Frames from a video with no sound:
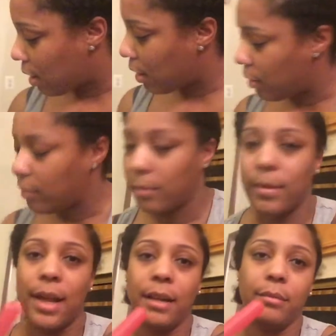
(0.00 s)
Oh,
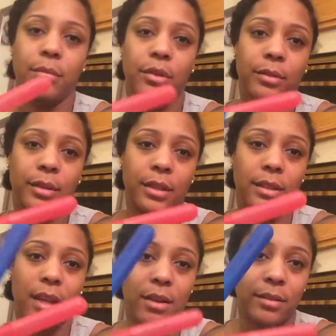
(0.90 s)
I didn't do
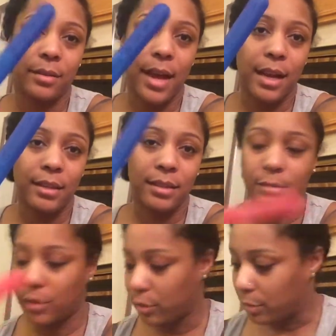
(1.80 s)
these. I also got us
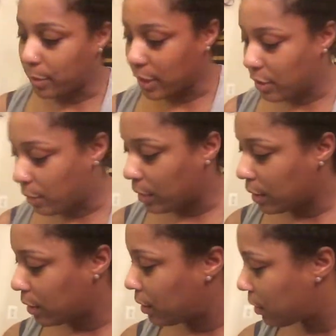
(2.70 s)
some toothbrush holders.